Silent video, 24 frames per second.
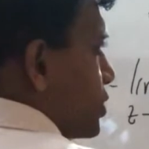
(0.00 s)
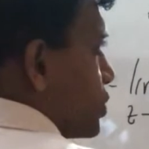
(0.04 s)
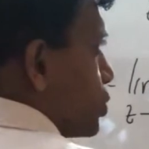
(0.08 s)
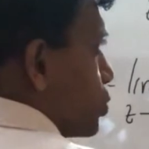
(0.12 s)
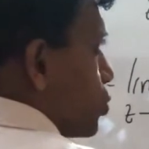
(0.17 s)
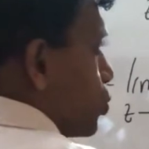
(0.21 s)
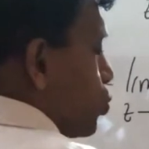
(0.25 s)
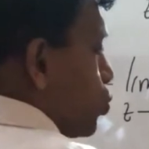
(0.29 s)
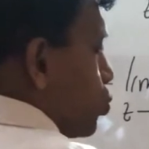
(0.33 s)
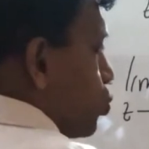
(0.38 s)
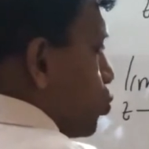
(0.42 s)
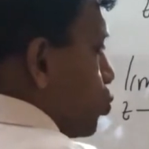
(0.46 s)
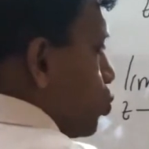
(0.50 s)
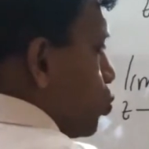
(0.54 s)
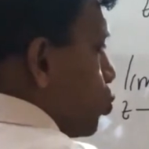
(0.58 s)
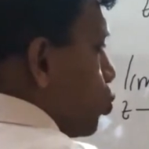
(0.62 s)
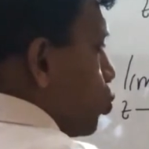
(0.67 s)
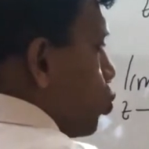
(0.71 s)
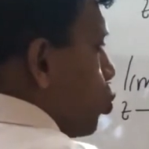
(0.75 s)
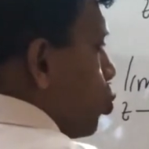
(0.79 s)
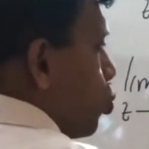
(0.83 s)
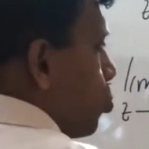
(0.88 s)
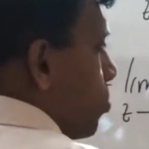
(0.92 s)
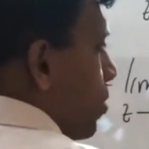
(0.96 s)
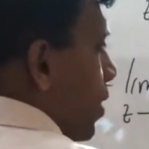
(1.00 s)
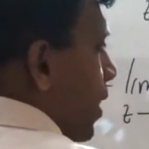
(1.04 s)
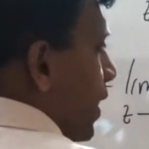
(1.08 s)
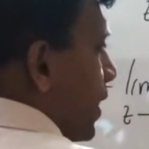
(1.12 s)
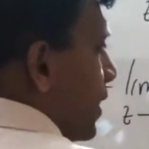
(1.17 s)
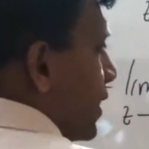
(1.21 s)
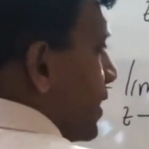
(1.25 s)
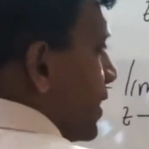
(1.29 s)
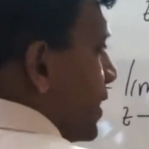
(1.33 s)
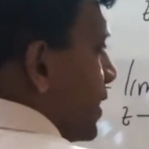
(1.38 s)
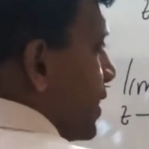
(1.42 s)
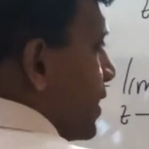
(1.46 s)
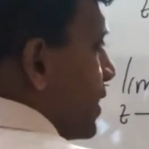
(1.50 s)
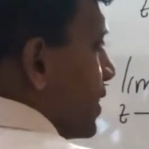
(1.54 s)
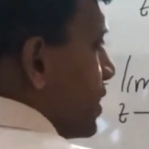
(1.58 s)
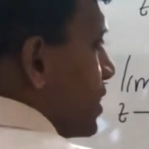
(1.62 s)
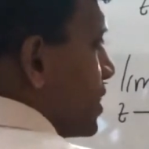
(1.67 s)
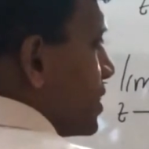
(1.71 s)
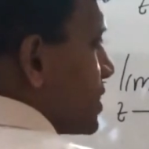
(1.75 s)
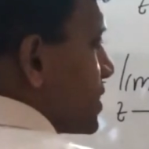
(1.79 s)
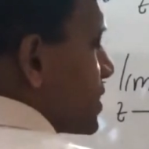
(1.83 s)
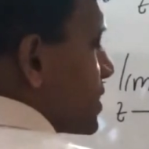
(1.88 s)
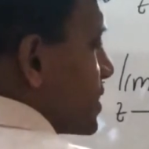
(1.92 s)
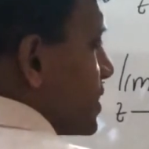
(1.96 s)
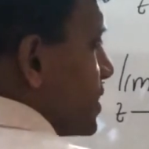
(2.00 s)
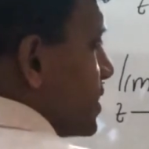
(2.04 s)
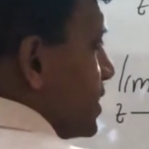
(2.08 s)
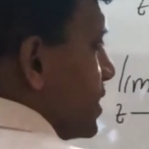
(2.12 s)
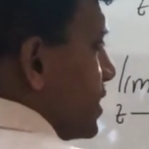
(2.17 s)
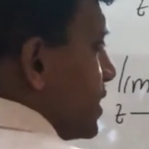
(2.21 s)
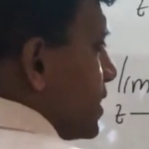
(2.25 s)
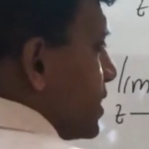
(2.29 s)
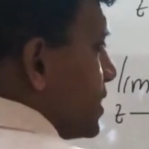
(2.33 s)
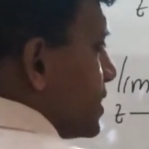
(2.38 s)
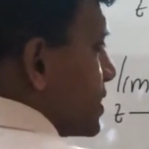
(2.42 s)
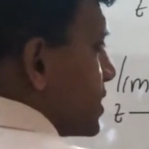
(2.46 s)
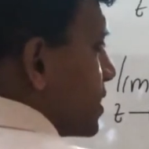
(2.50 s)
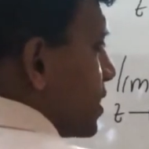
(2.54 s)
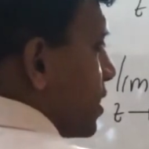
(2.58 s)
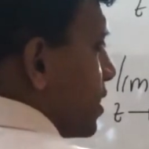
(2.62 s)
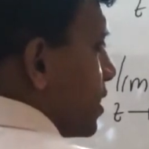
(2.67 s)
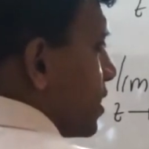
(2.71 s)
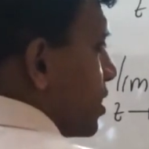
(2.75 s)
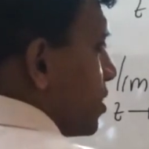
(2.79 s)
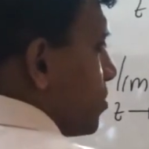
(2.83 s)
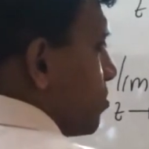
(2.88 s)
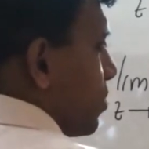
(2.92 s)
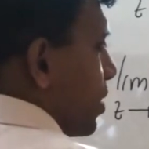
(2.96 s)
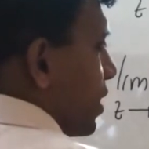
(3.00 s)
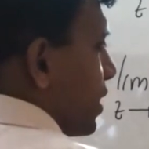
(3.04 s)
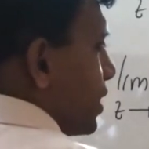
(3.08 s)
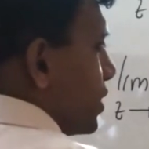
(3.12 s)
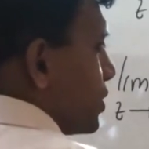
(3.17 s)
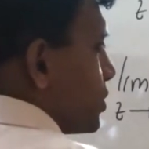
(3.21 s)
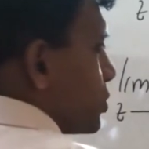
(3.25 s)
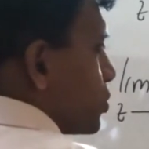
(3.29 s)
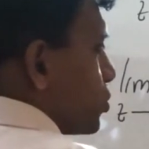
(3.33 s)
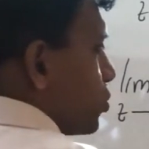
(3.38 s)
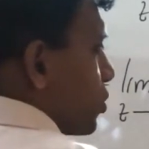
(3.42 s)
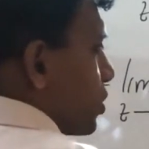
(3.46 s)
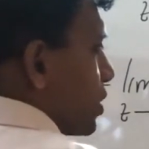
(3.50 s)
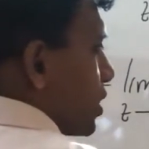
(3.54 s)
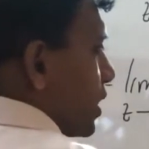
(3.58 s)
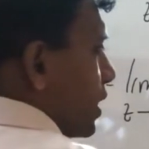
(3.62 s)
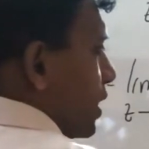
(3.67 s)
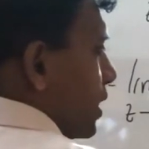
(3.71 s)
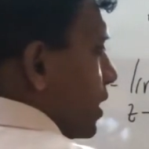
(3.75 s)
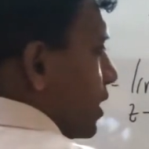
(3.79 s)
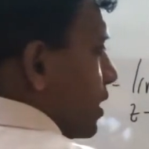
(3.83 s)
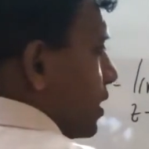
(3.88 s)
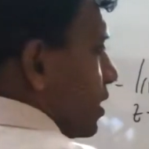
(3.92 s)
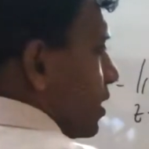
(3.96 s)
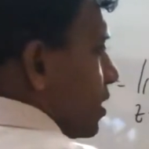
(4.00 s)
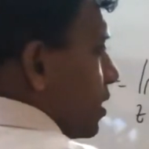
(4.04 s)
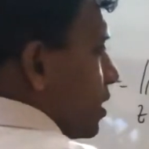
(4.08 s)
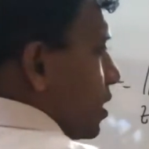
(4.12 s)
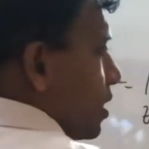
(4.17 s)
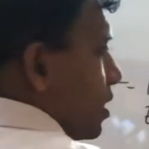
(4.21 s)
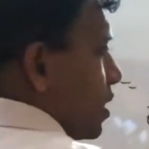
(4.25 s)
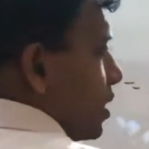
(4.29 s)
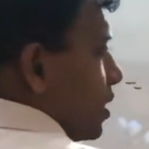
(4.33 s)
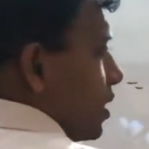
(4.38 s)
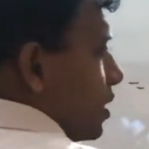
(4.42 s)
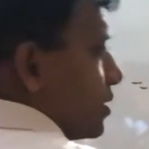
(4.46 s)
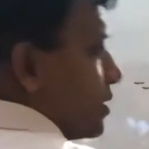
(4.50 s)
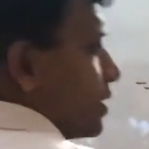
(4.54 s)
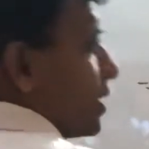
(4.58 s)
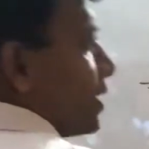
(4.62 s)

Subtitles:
2 minus theta by 2. Okay. It